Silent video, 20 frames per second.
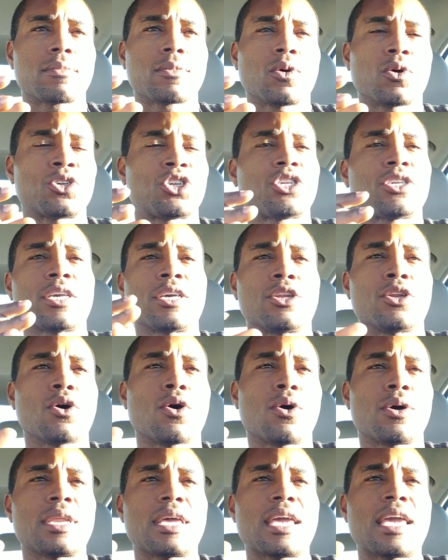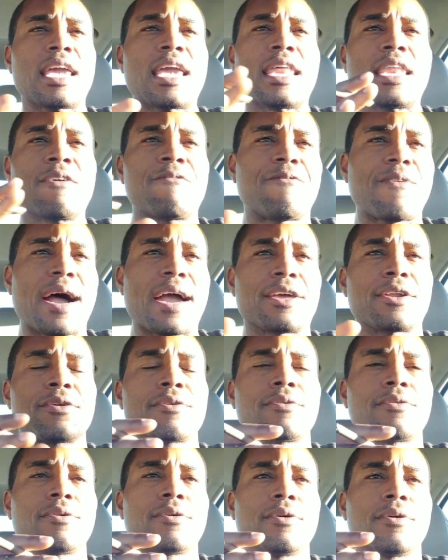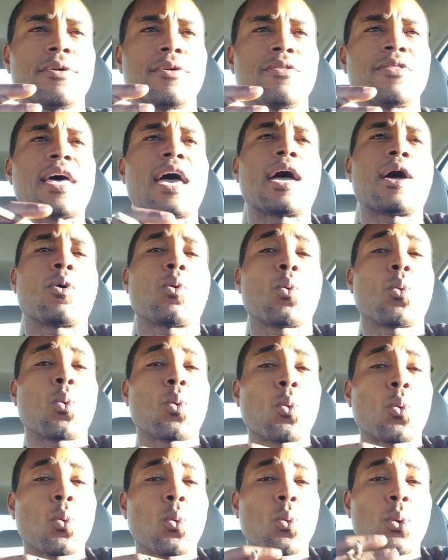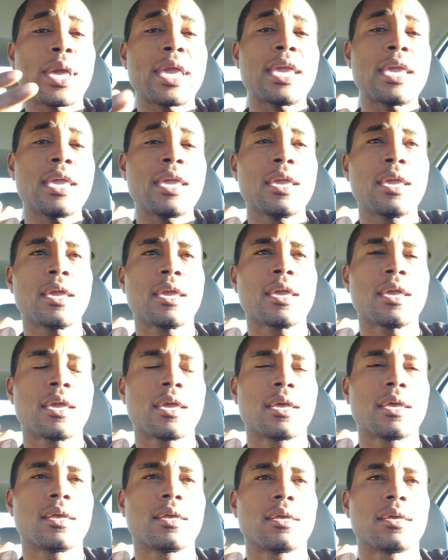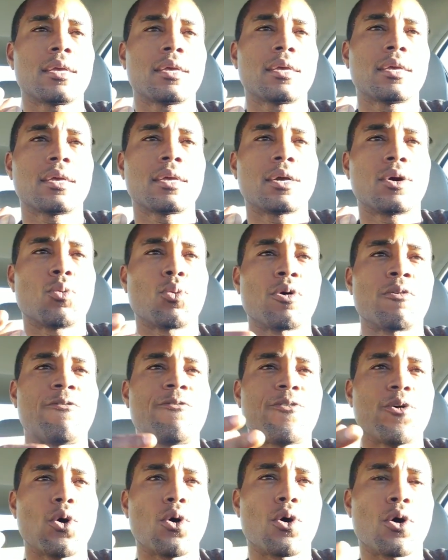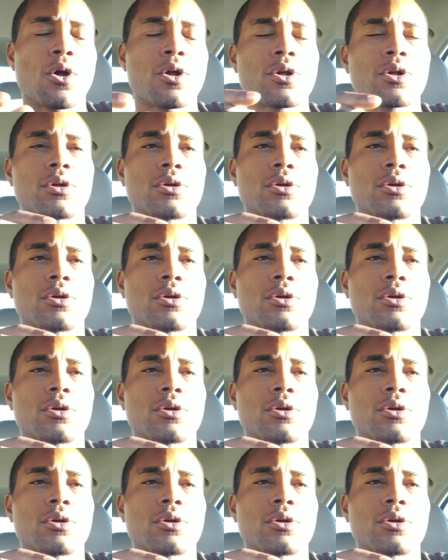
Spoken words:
or shitting on any fighter that we were for,